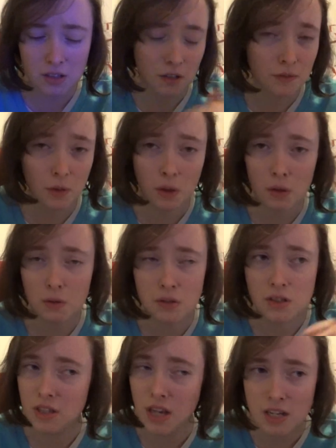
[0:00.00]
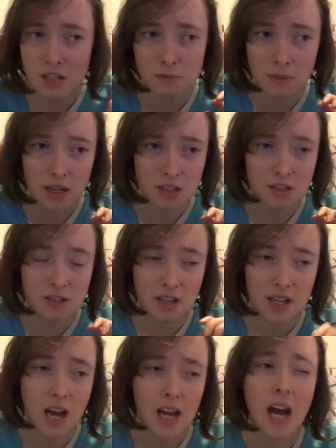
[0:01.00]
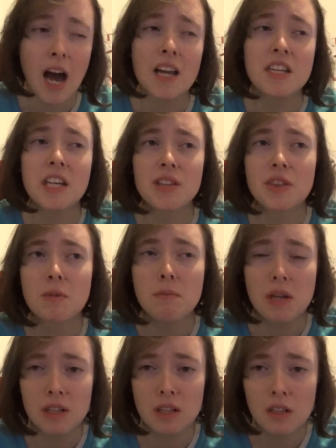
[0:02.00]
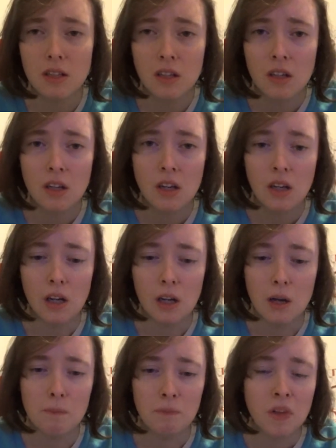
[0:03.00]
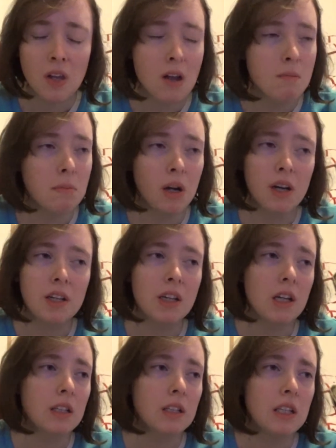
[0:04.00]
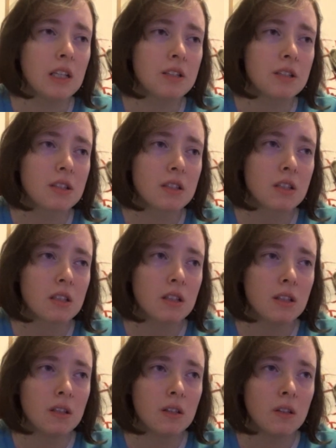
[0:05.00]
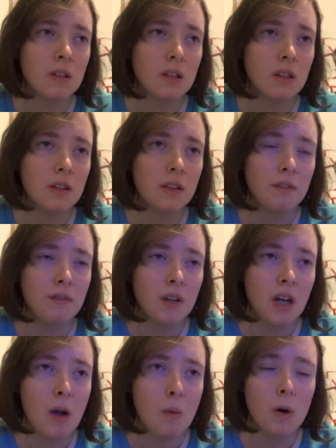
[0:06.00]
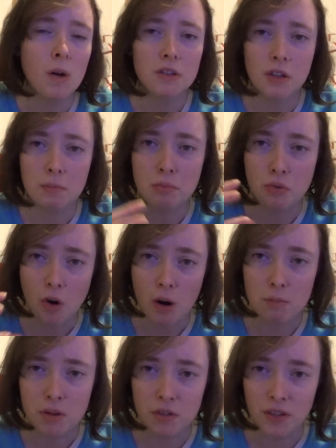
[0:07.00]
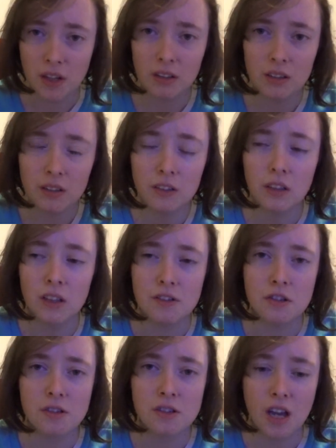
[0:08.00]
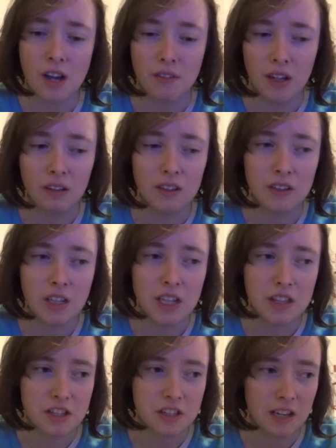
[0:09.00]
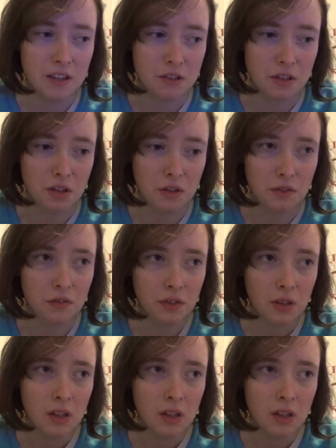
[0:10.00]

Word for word: I thought it was a nice message, I, I, I get the meaning, um, but again, it's the I want a proper villain, not just a villain in the sense of